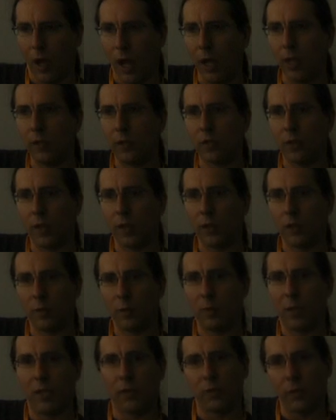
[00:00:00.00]
I decided
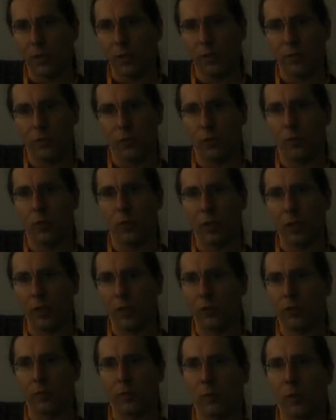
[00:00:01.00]
to basically do a
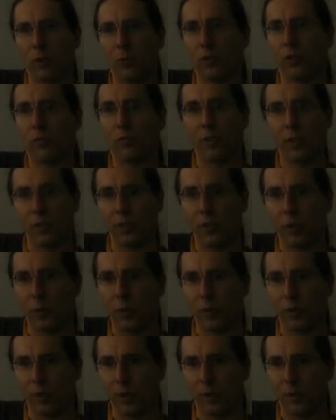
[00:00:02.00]
laser music video
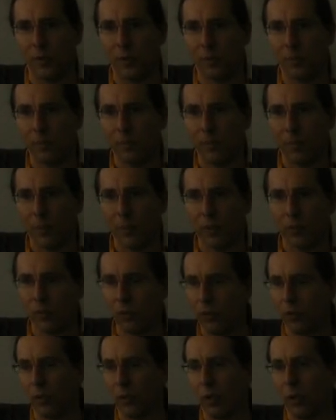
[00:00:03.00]
with it.
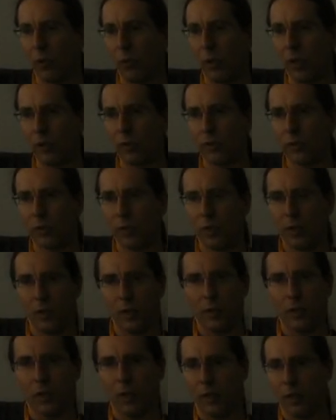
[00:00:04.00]
So I went
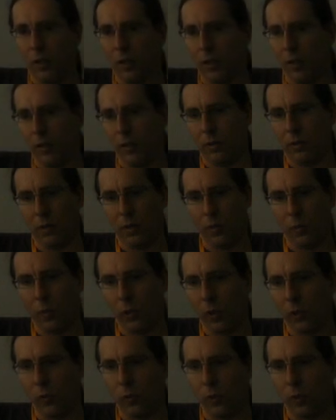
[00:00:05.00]

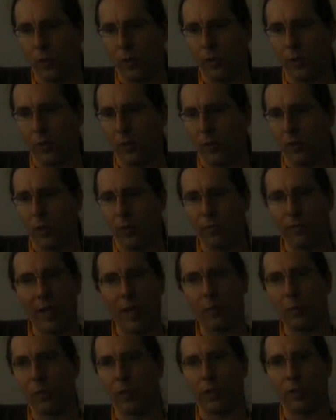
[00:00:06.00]
and worked with a
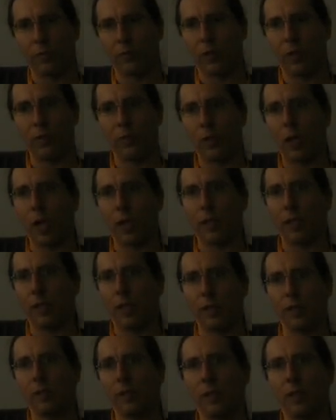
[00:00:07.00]
family of Yaqui
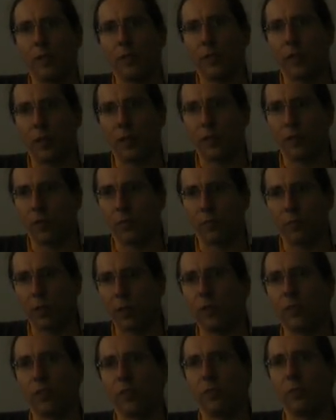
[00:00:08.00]
Indians that are some
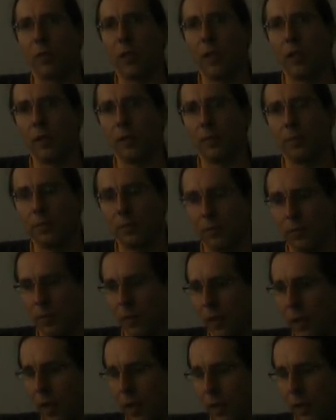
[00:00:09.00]
friends of mine,
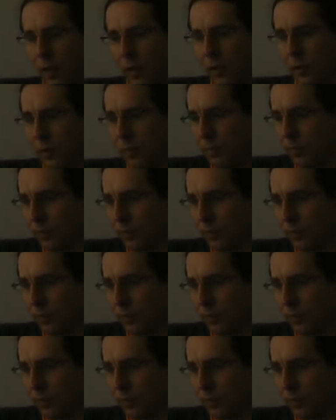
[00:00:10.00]
and